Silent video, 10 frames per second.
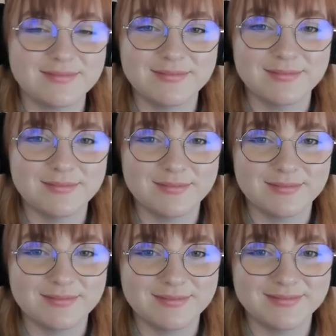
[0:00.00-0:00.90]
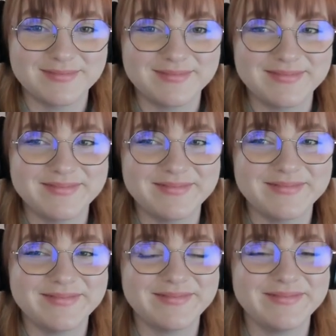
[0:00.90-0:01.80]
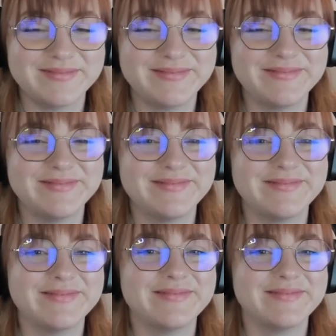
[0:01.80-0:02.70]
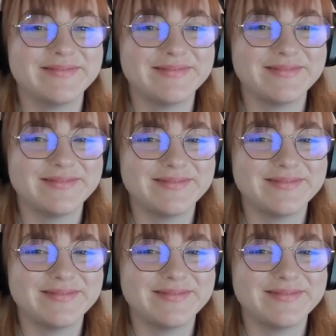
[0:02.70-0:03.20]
No words are spoken by the person on screen.